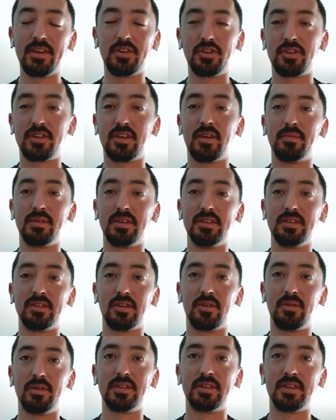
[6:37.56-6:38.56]
It's just something
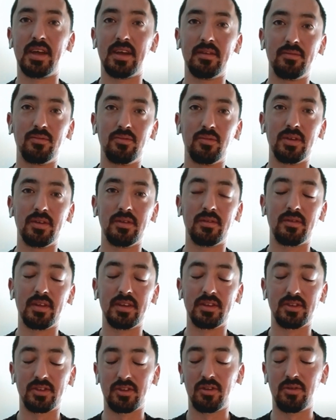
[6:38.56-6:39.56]
he's always said when
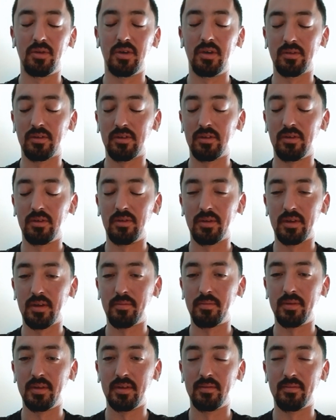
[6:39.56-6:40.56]
things go well growing
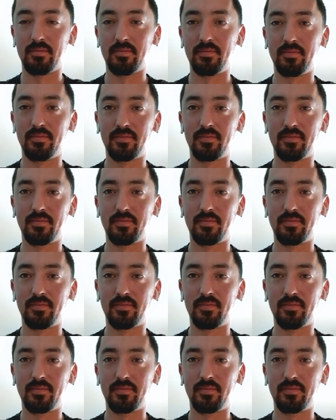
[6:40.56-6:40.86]
up, and